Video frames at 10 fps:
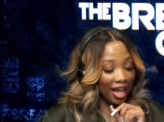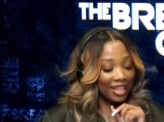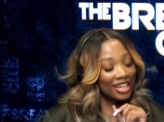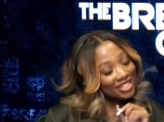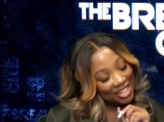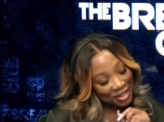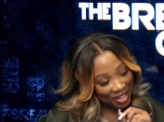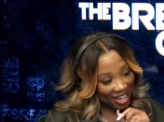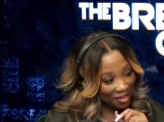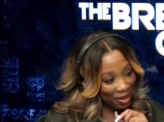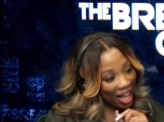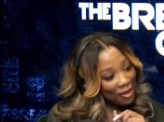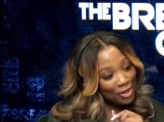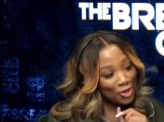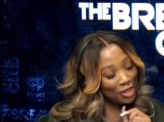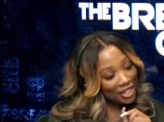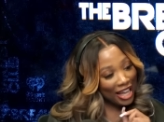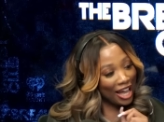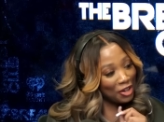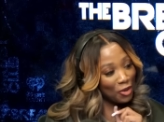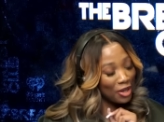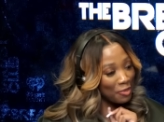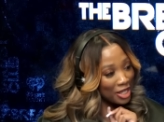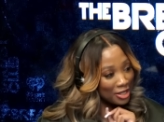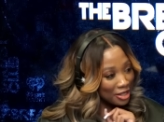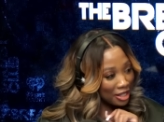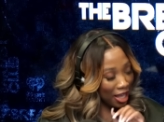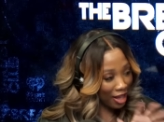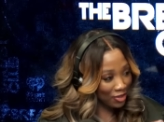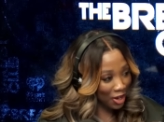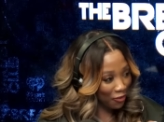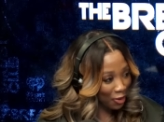Yes, I know that. But how would you think that I know inmates have cell